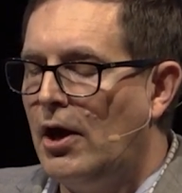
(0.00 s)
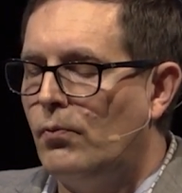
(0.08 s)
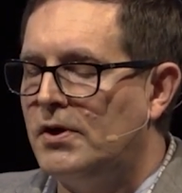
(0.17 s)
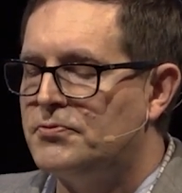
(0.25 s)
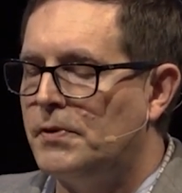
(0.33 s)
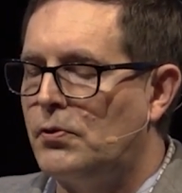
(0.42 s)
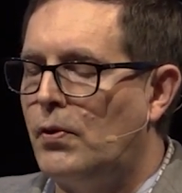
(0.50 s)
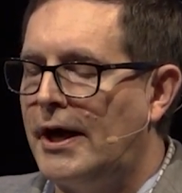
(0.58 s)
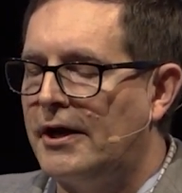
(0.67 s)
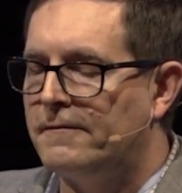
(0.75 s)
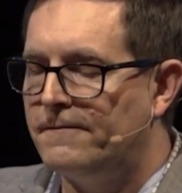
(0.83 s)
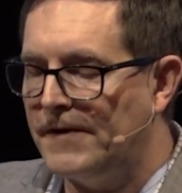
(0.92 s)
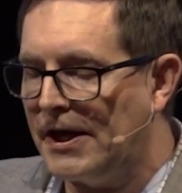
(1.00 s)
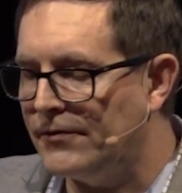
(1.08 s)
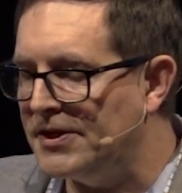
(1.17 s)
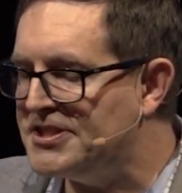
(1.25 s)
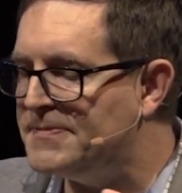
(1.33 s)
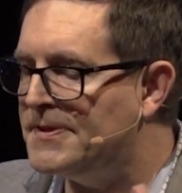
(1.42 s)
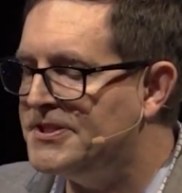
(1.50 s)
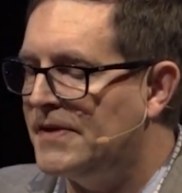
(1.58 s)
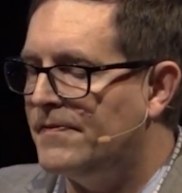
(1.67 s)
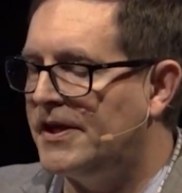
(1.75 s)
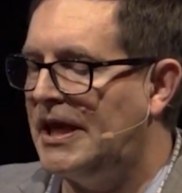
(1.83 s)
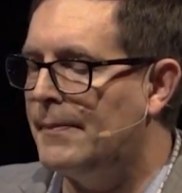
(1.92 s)
which require very
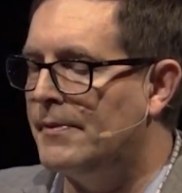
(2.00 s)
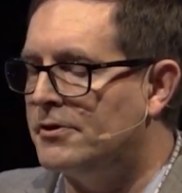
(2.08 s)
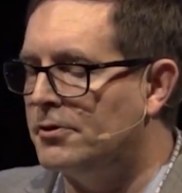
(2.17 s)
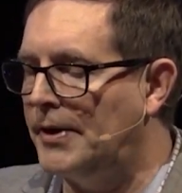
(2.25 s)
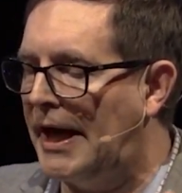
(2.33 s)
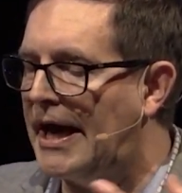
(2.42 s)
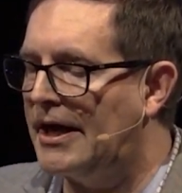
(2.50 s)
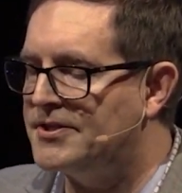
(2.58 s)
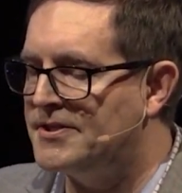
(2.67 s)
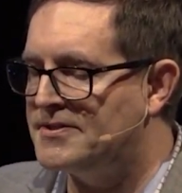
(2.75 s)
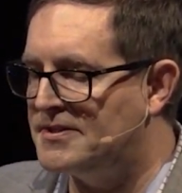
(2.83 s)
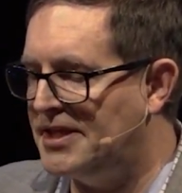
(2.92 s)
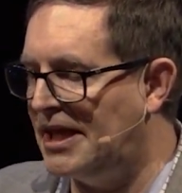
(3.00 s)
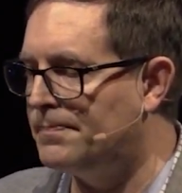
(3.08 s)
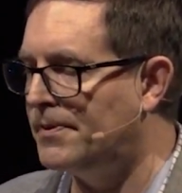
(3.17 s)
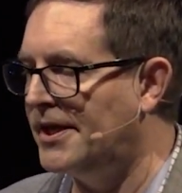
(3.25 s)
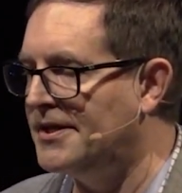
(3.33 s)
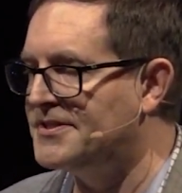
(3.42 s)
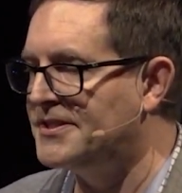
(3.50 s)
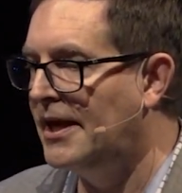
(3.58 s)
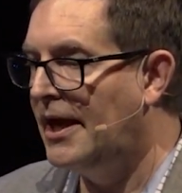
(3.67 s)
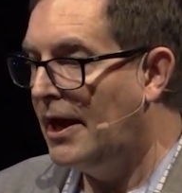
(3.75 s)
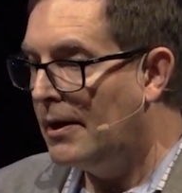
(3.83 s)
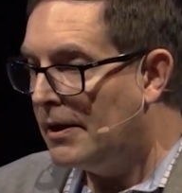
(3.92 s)
specific chemical reactions that take
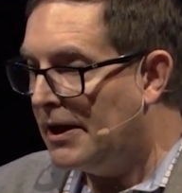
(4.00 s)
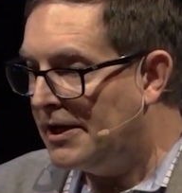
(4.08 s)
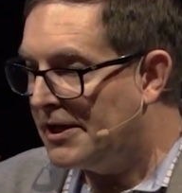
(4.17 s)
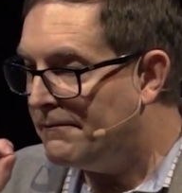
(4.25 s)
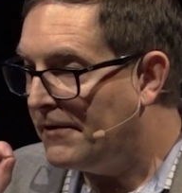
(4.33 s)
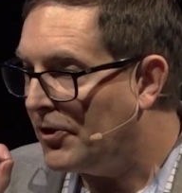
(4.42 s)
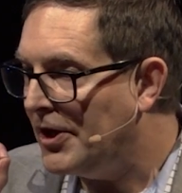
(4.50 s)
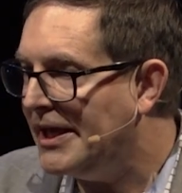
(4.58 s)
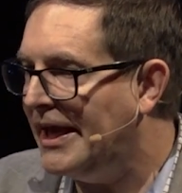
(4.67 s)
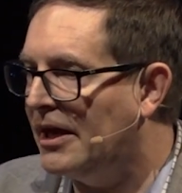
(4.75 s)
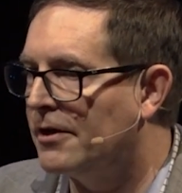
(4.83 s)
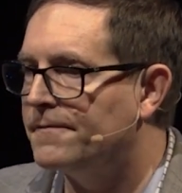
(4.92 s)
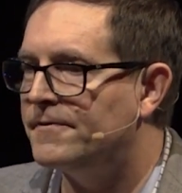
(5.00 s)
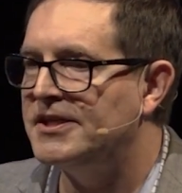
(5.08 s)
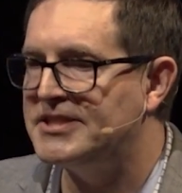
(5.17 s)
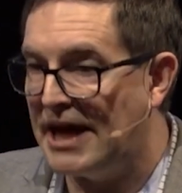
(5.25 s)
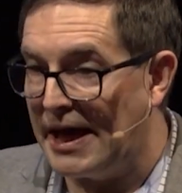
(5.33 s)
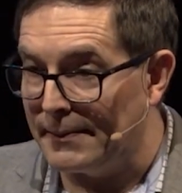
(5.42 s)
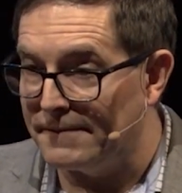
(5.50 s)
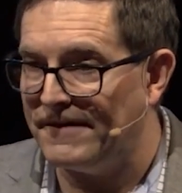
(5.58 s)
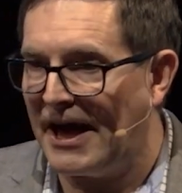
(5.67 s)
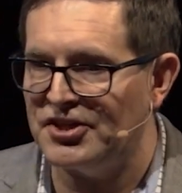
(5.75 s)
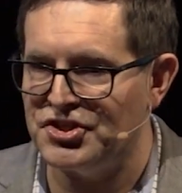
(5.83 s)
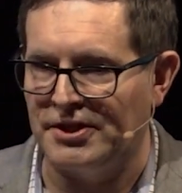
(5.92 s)
place in a very carefully timed
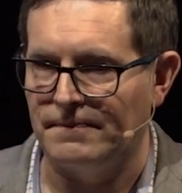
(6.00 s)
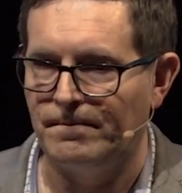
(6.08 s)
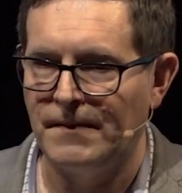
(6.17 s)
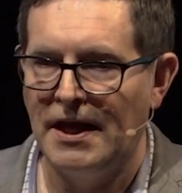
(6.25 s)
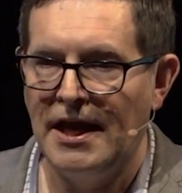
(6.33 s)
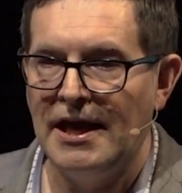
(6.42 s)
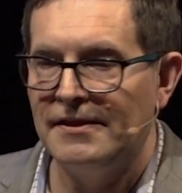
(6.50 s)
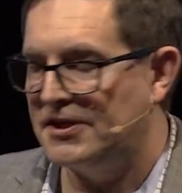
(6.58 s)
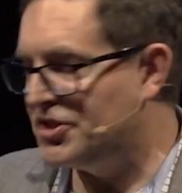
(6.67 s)
fashion. The